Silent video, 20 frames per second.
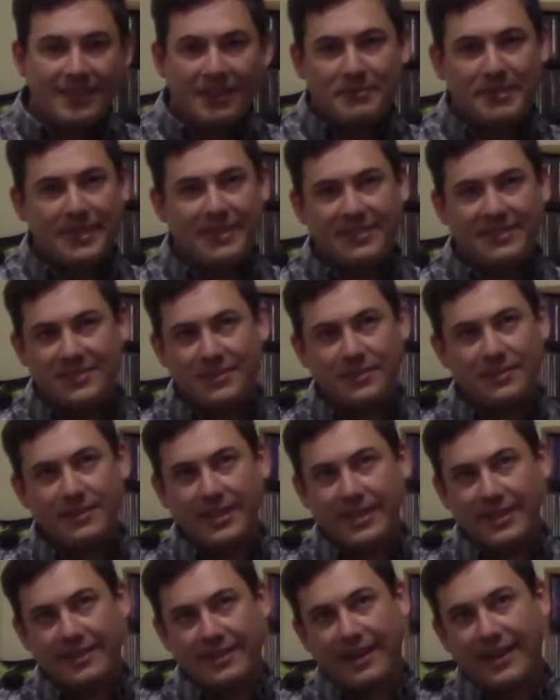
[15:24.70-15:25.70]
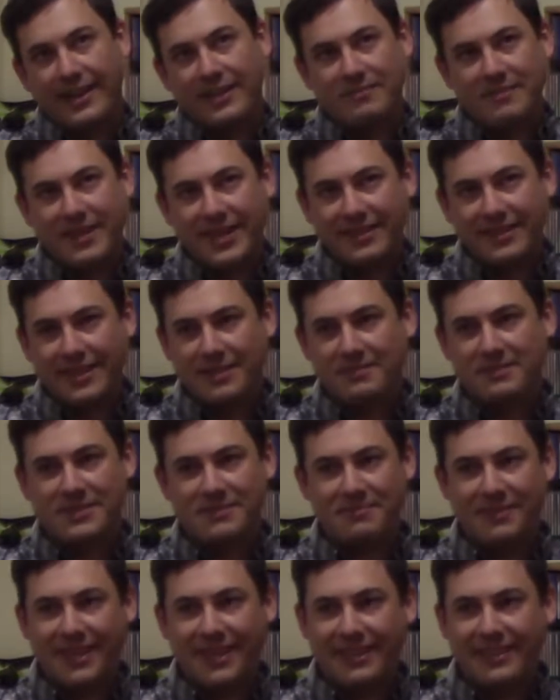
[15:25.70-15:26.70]
No, I mean, so like Iron Man comes
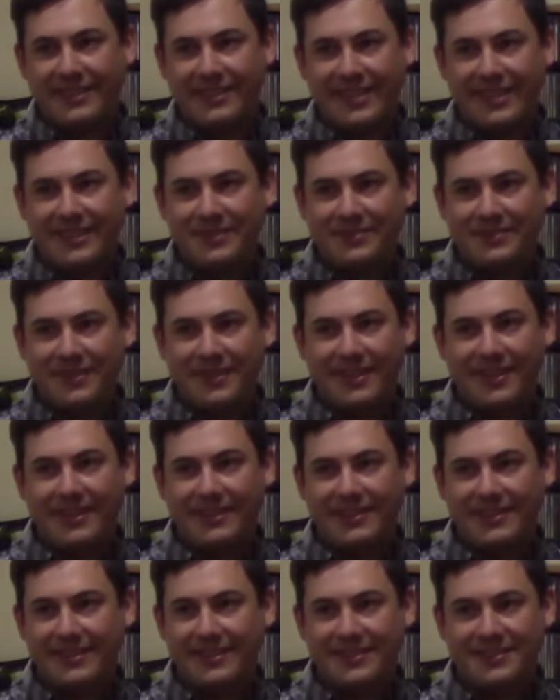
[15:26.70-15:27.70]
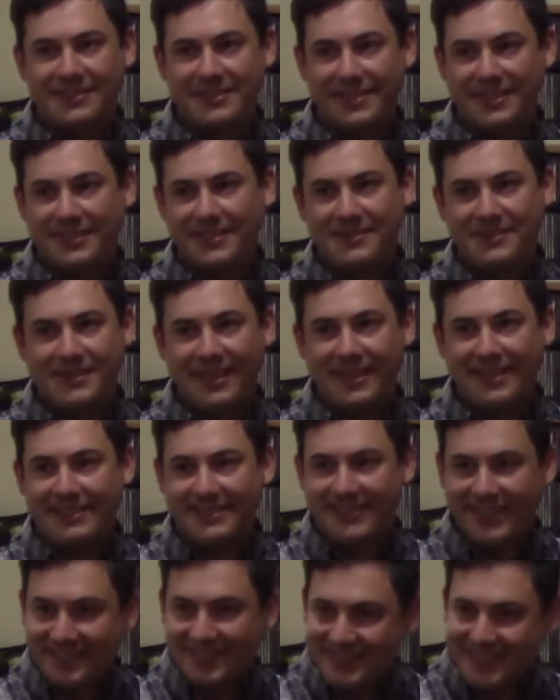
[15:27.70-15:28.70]
to mind. He can fly, and there's like no
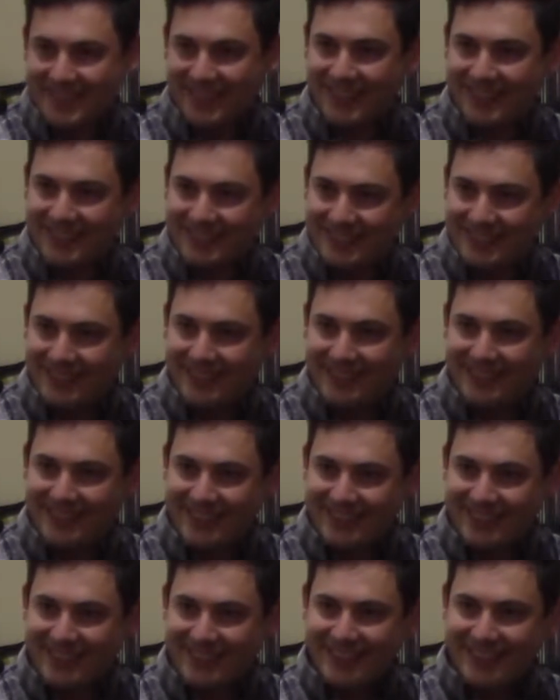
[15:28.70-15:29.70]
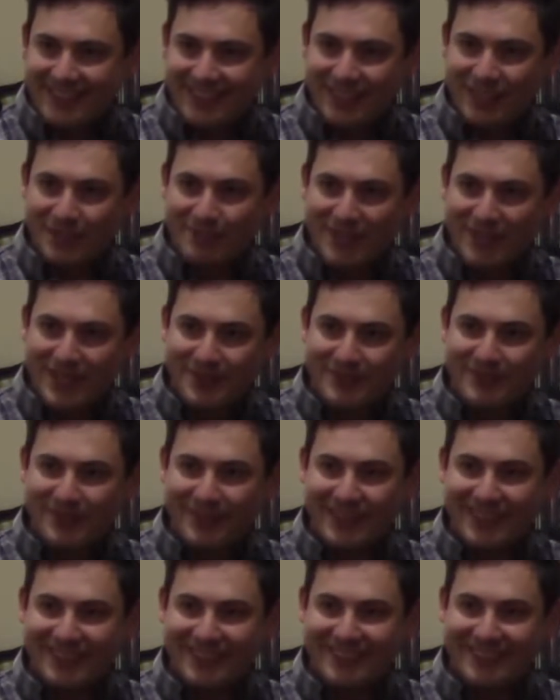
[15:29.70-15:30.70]
downside to Iron Man
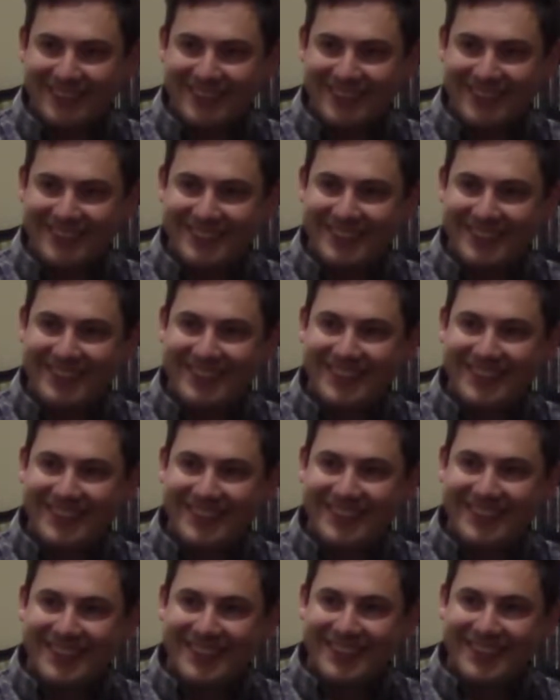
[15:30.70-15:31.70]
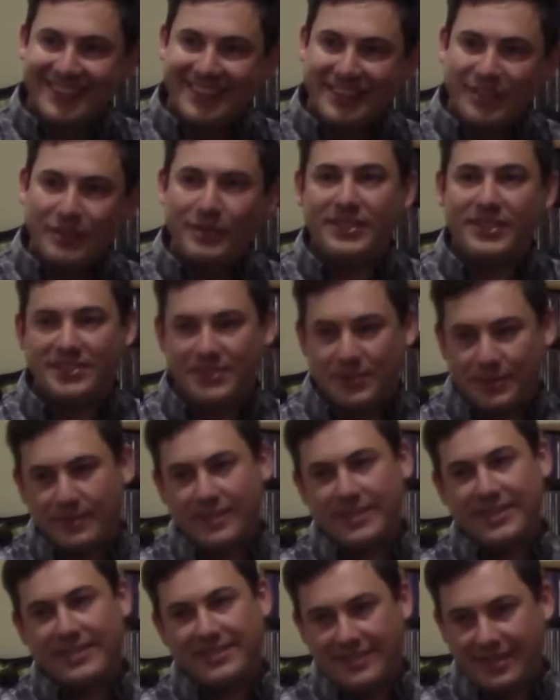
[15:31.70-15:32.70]
flying around.
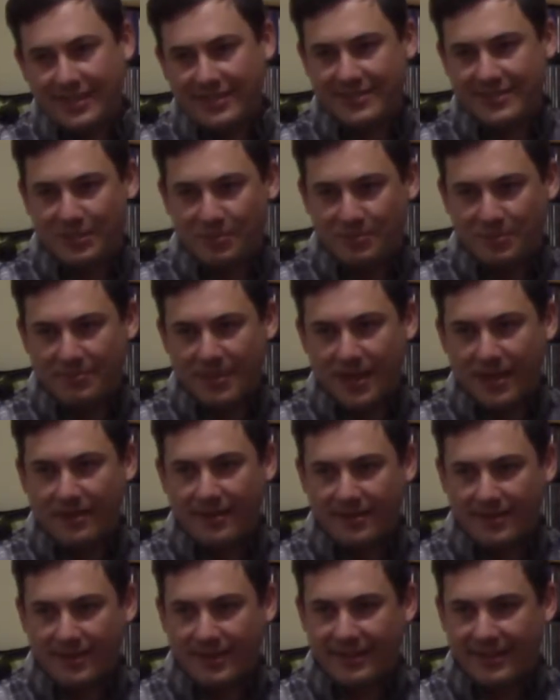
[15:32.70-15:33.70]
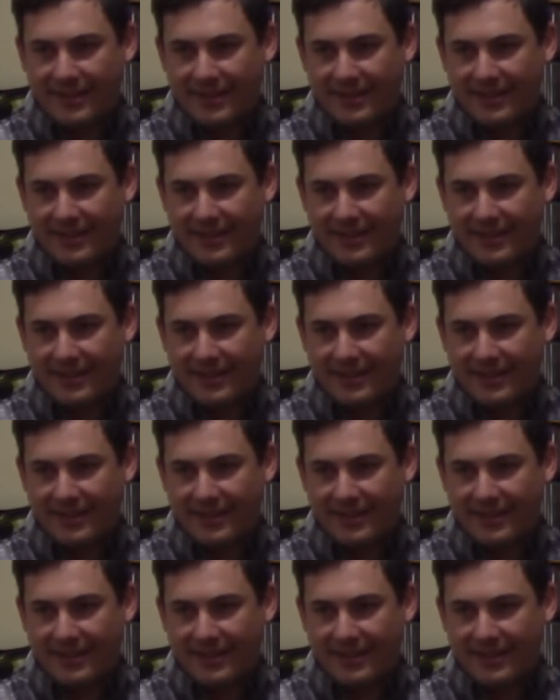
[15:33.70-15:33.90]
So he's not superpower, right? Like,